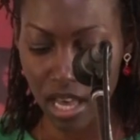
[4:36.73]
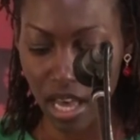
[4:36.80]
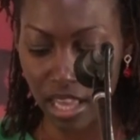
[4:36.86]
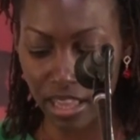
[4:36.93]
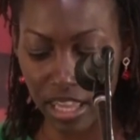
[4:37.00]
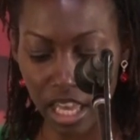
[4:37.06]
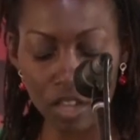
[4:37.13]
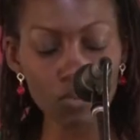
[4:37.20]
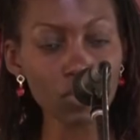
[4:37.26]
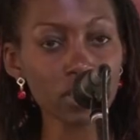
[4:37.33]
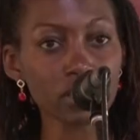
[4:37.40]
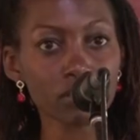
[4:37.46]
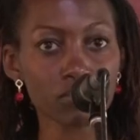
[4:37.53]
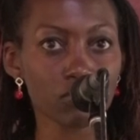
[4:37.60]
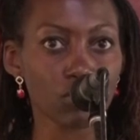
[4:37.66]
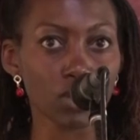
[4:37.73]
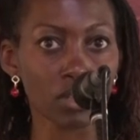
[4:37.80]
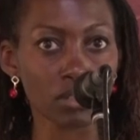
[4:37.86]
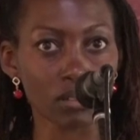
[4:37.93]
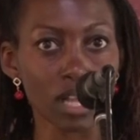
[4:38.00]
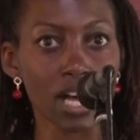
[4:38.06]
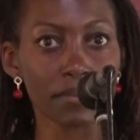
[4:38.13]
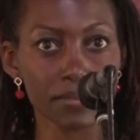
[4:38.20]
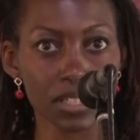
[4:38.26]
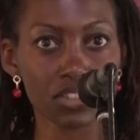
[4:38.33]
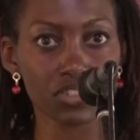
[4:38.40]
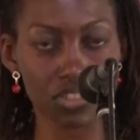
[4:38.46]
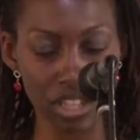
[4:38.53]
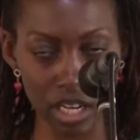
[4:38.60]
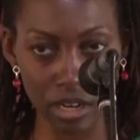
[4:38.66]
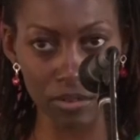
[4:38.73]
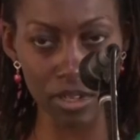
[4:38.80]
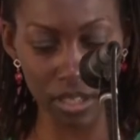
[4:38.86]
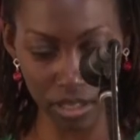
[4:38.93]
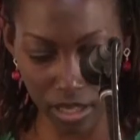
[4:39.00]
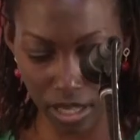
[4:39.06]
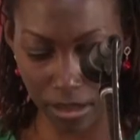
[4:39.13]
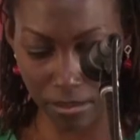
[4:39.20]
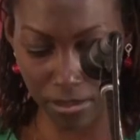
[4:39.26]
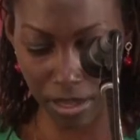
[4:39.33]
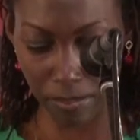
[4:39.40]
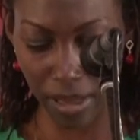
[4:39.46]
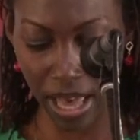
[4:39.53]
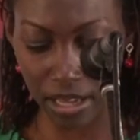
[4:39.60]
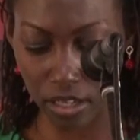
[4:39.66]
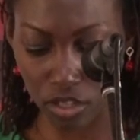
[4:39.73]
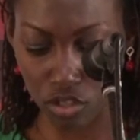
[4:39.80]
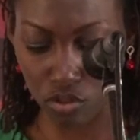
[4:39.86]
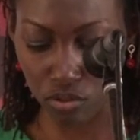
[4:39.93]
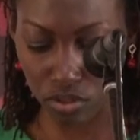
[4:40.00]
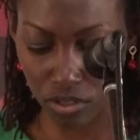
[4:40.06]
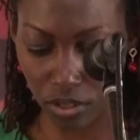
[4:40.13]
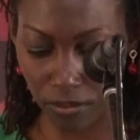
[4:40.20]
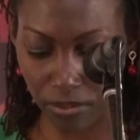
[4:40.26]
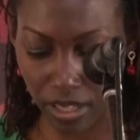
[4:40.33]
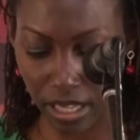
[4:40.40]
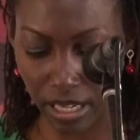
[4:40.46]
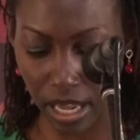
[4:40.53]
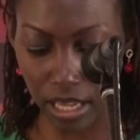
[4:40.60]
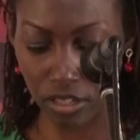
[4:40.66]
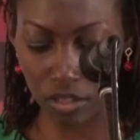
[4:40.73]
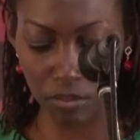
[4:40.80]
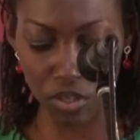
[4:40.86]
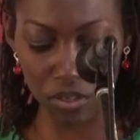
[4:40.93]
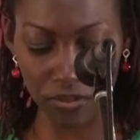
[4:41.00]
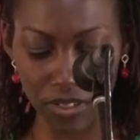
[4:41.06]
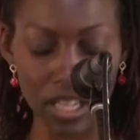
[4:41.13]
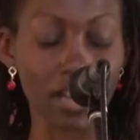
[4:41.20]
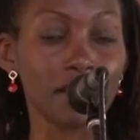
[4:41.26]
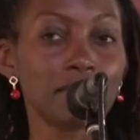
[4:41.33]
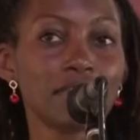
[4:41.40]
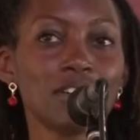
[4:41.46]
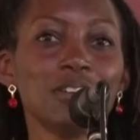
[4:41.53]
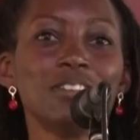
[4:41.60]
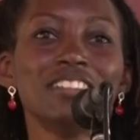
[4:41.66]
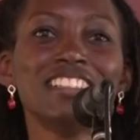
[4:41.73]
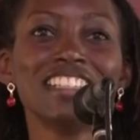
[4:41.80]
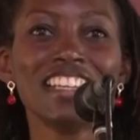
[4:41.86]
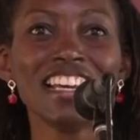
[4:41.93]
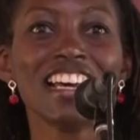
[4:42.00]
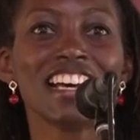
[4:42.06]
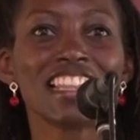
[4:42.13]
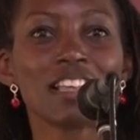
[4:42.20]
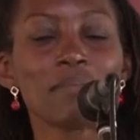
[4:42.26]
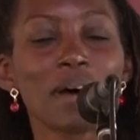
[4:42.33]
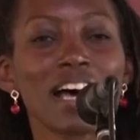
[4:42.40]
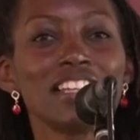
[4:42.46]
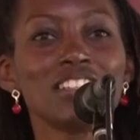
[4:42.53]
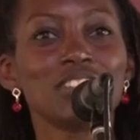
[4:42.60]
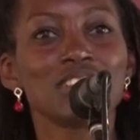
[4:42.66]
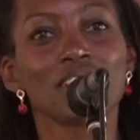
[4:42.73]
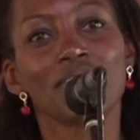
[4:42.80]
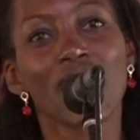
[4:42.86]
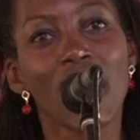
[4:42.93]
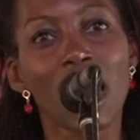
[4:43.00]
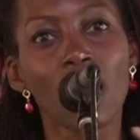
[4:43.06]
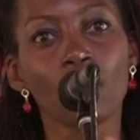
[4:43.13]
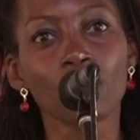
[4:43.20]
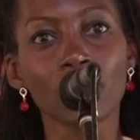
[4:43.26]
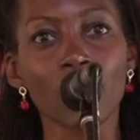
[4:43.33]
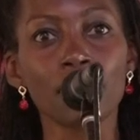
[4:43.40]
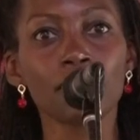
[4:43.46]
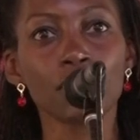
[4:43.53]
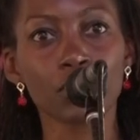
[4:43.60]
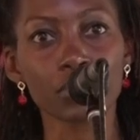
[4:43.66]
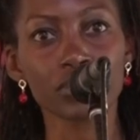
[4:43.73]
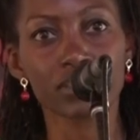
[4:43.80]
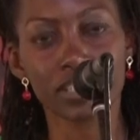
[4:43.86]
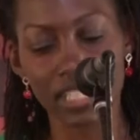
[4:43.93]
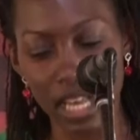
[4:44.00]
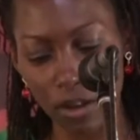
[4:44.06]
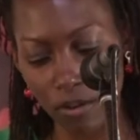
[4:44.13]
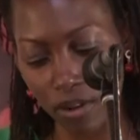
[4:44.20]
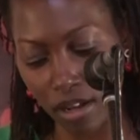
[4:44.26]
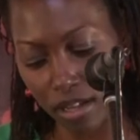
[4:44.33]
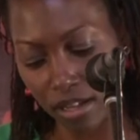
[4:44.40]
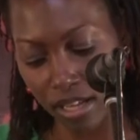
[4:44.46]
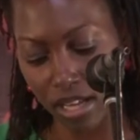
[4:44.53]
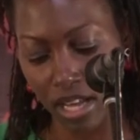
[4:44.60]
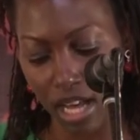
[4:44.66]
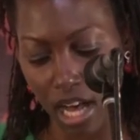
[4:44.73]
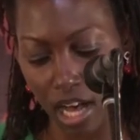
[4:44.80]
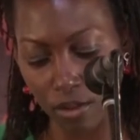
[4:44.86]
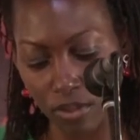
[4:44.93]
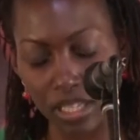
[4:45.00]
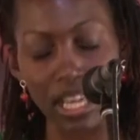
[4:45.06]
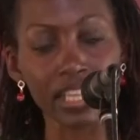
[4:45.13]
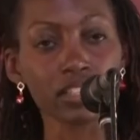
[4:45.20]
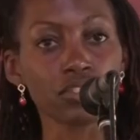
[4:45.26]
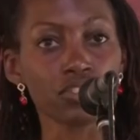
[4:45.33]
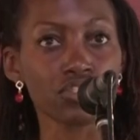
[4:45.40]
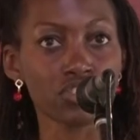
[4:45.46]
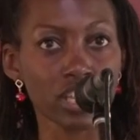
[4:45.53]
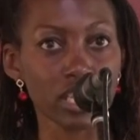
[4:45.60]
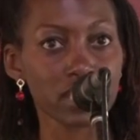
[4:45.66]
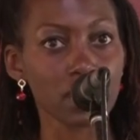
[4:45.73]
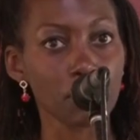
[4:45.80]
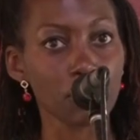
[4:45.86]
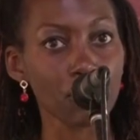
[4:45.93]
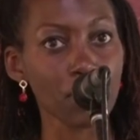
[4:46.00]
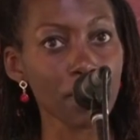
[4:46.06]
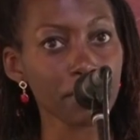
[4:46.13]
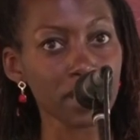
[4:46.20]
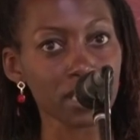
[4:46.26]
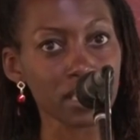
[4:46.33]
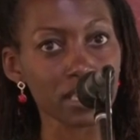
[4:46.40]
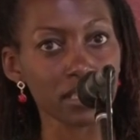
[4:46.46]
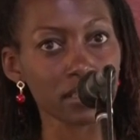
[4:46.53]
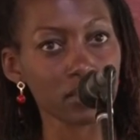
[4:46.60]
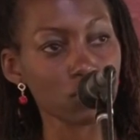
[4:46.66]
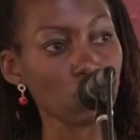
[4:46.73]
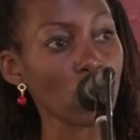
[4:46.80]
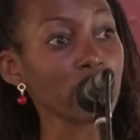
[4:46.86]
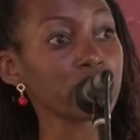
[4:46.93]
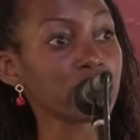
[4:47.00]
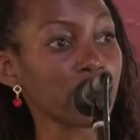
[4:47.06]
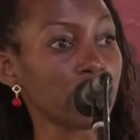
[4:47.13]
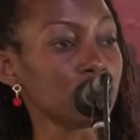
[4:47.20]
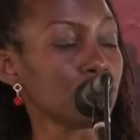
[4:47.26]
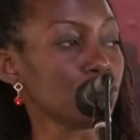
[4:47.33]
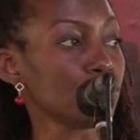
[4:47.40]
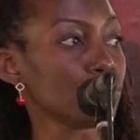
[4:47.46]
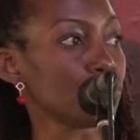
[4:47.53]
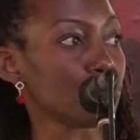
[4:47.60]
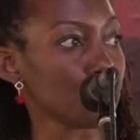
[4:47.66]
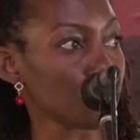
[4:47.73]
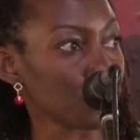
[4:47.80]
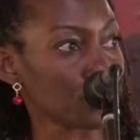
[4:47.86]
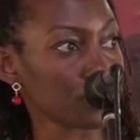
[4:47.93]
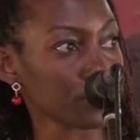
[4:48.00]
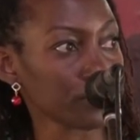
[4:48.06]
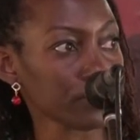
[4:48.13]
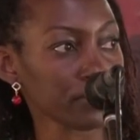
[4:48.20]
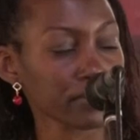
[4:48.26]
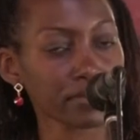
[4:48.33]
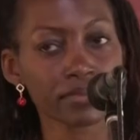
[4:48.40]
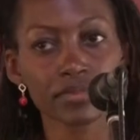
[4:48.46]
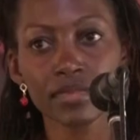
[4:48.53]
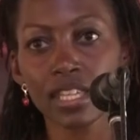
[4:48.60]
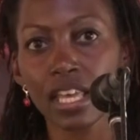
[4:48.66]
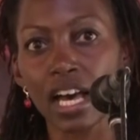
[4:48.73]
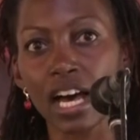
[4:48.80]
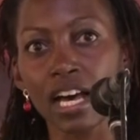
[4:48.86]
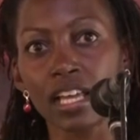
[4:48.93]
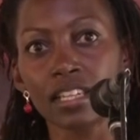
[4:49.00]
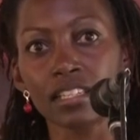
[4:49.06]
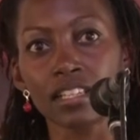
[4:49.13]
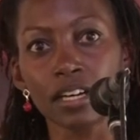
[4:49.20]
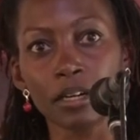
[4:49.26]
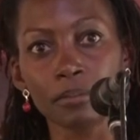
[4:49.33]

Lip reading: And then we'll after sharing the bad news of the anatomy of love, the bad news of how love goes sour, I would like to share some remedies. What can you do? And